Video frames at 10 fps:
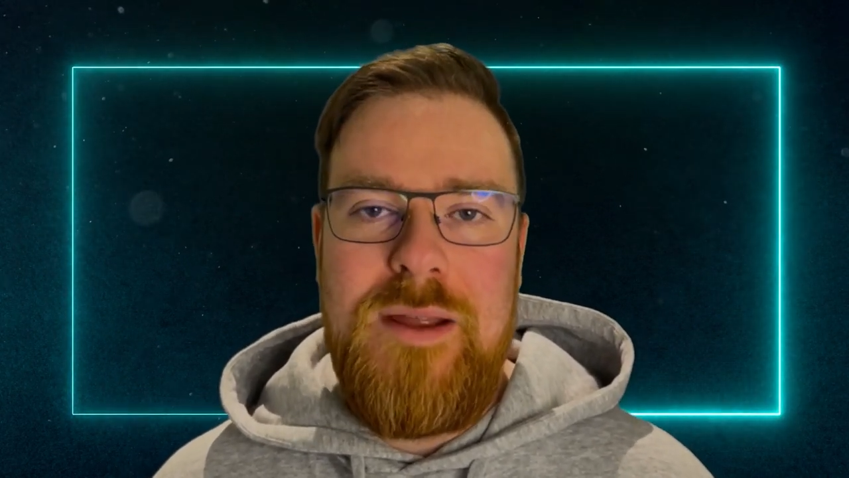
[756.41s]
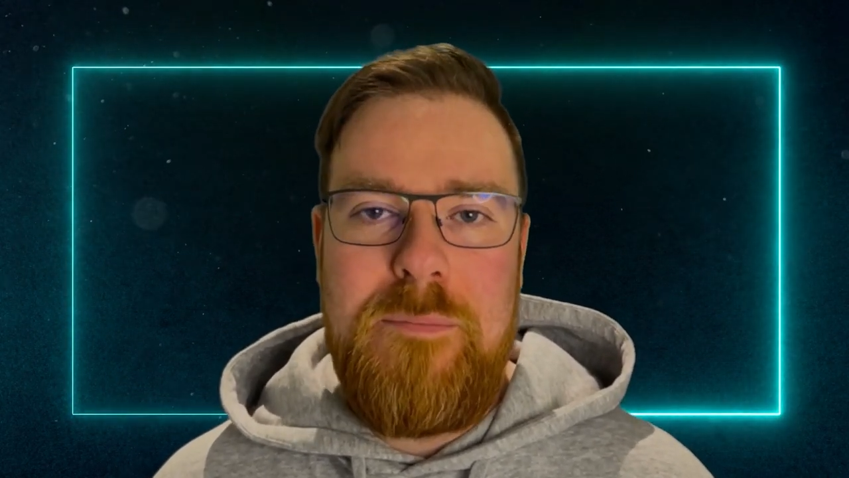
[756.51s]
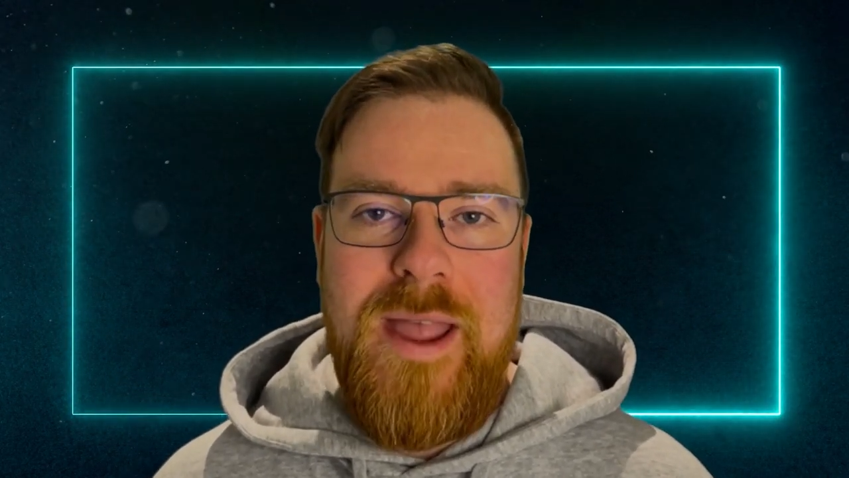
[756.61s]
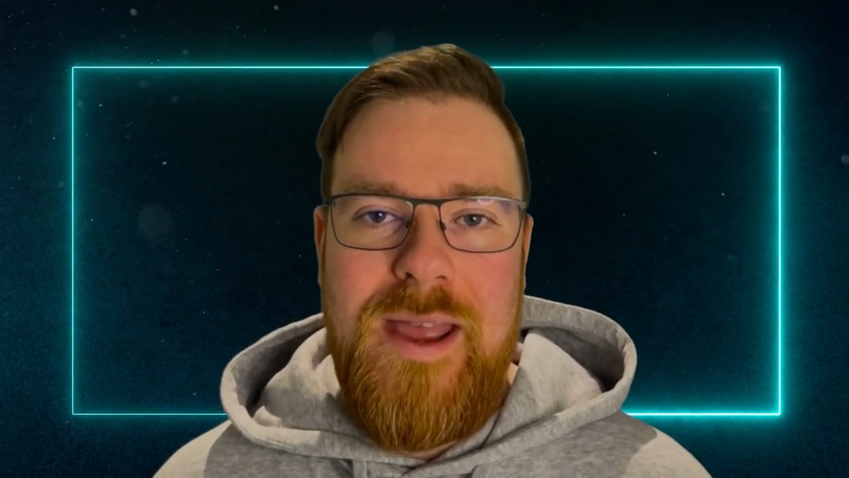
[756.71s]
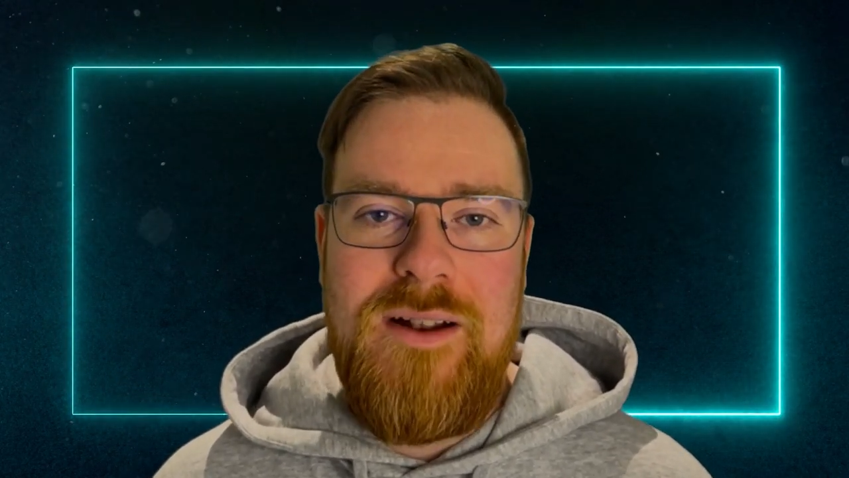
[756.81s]

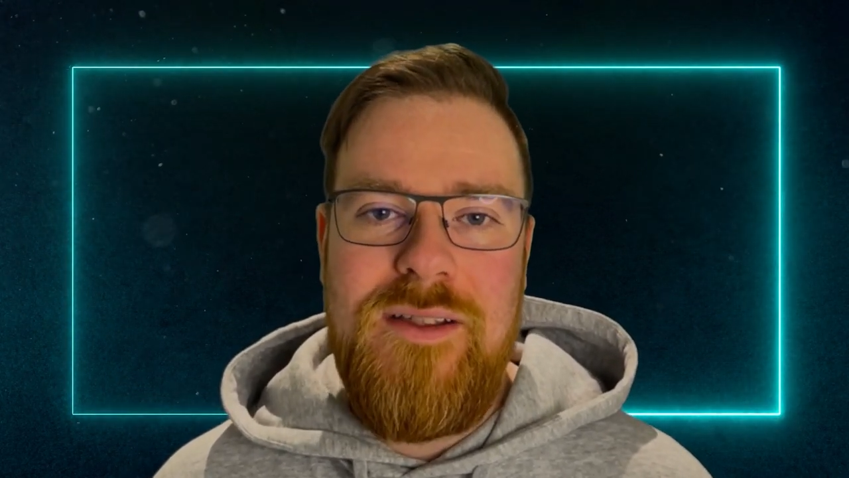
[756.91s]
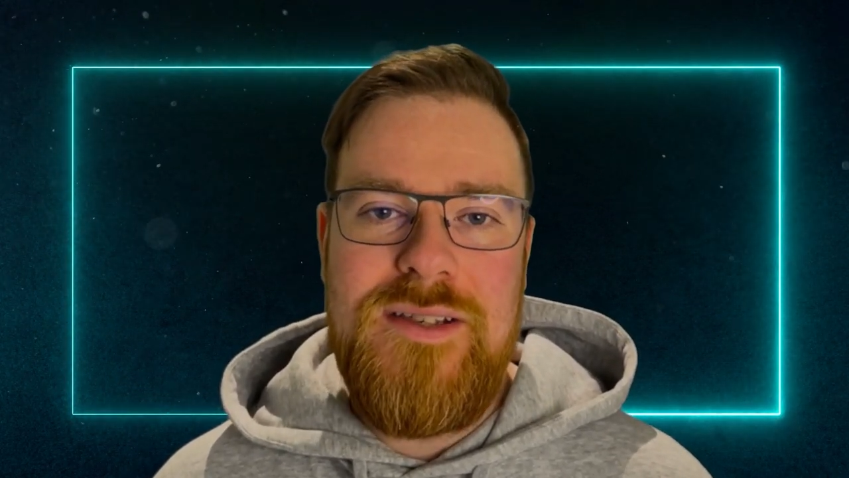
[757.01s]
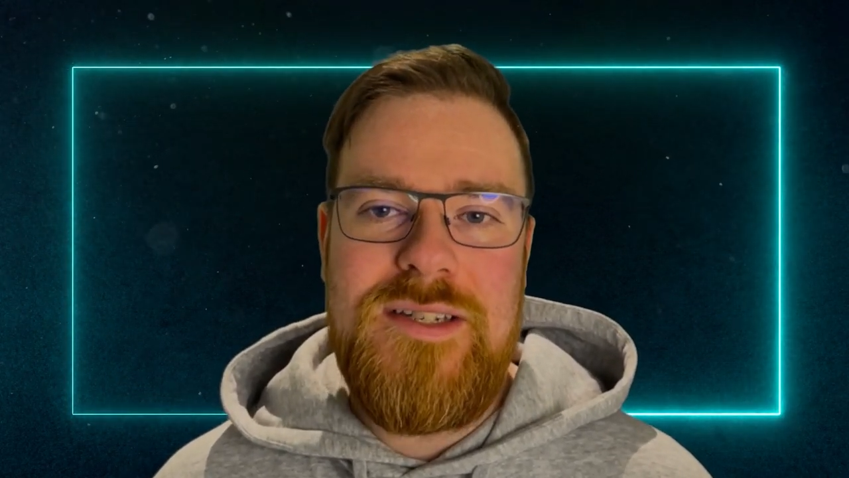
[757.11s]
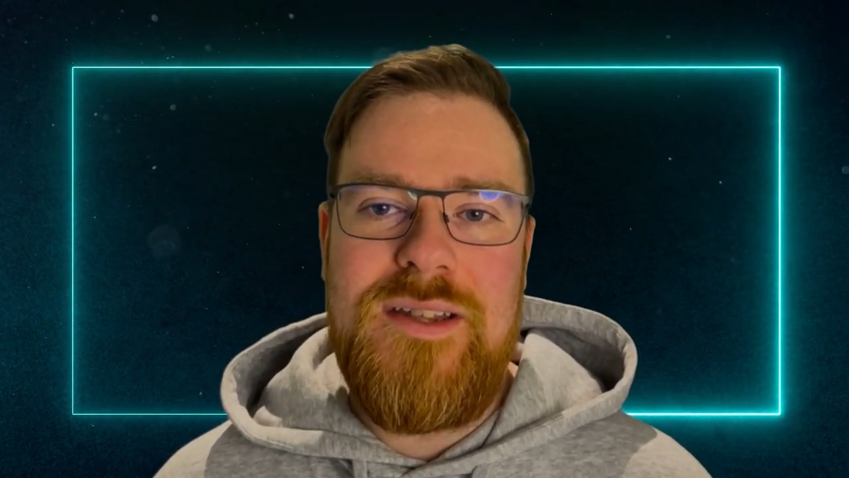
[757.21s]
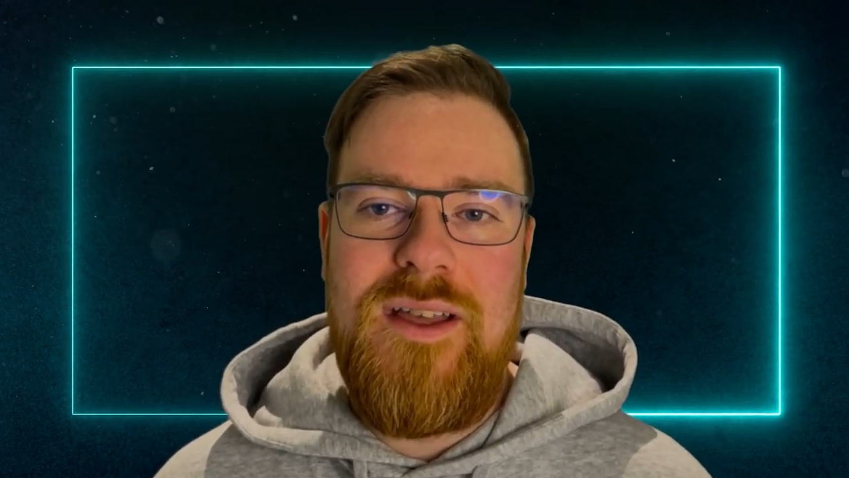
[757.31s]

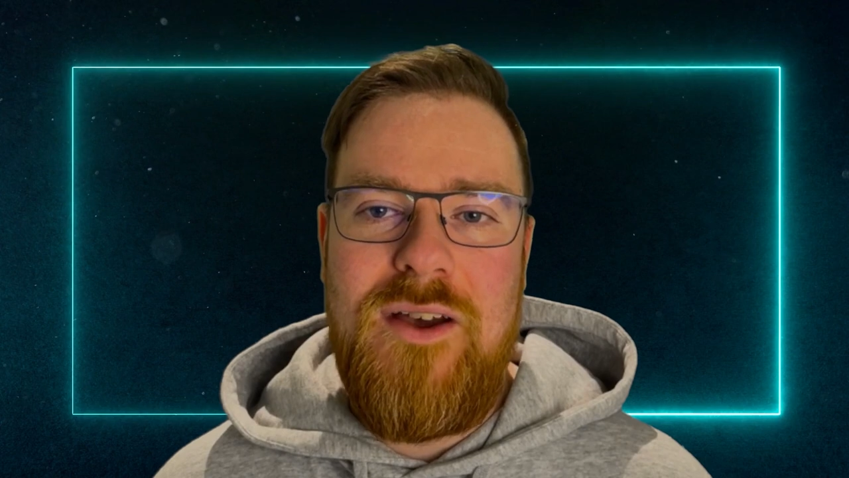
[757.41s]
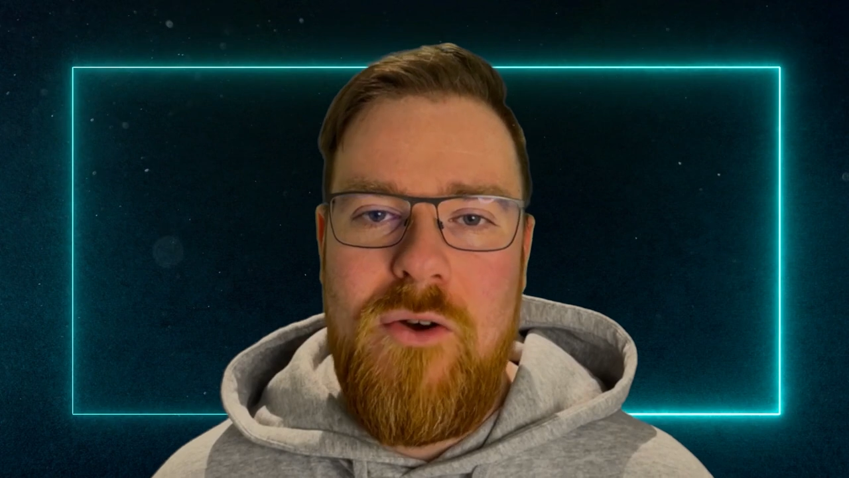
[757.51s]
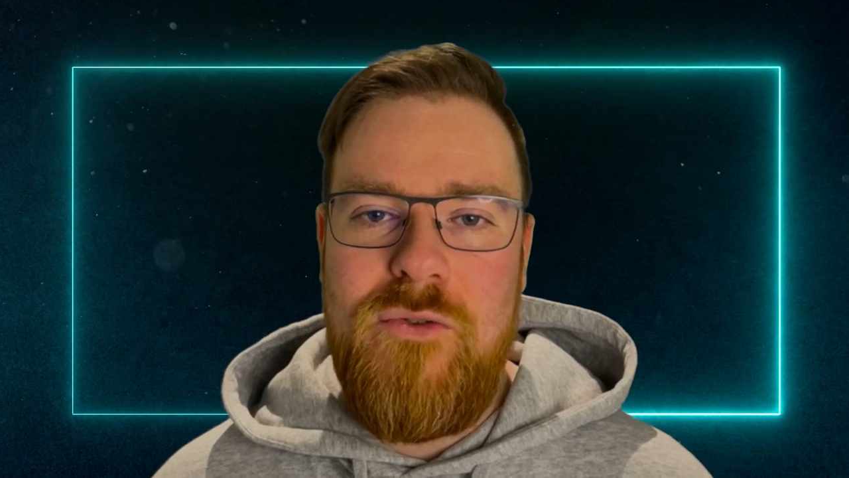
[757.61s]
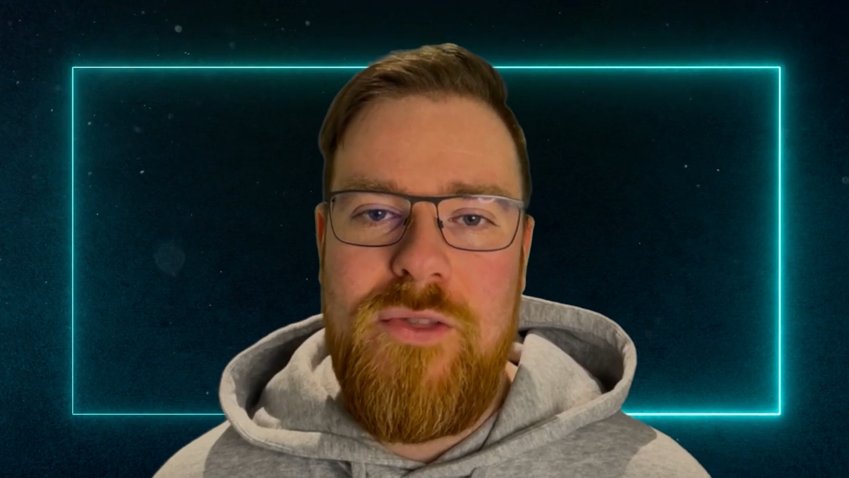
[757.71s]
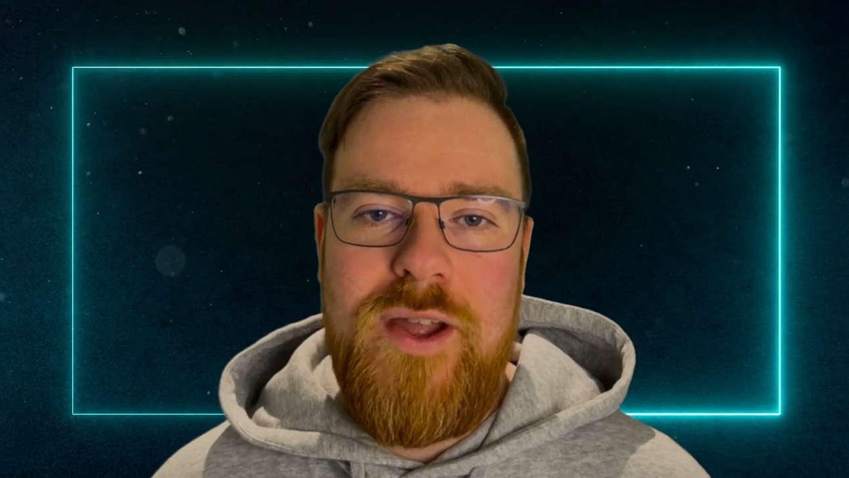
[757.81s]
panelist
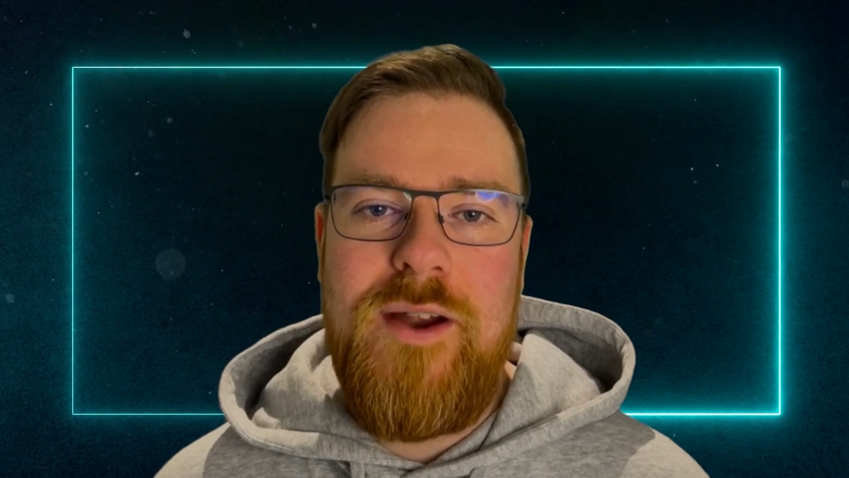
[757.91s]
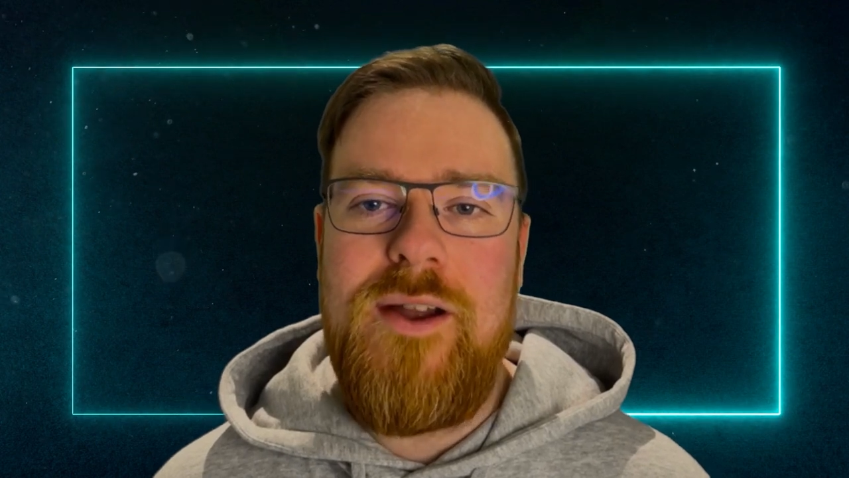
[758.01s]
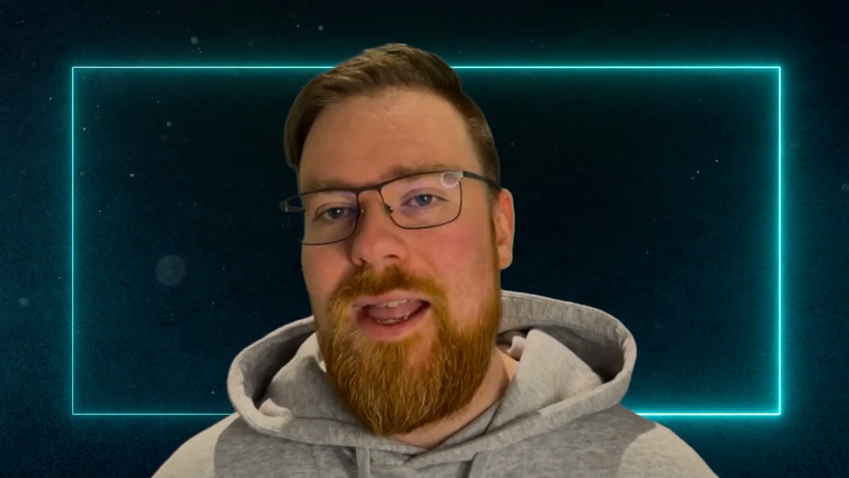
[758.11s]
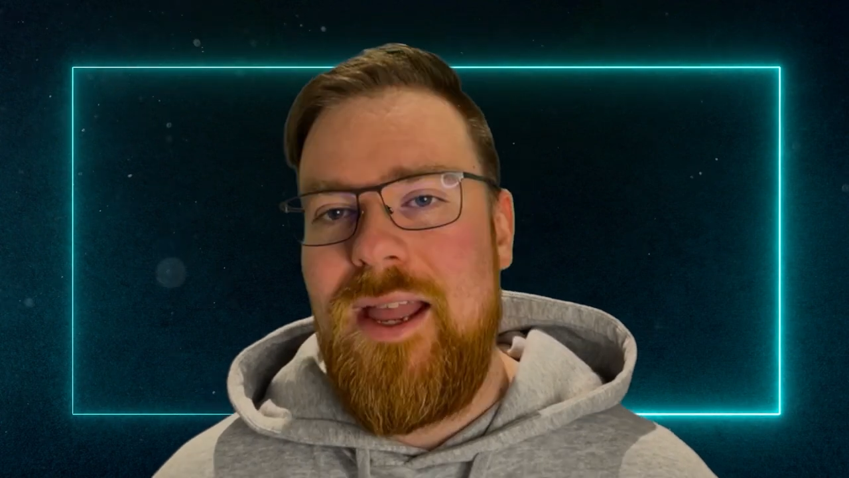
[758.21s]
over there.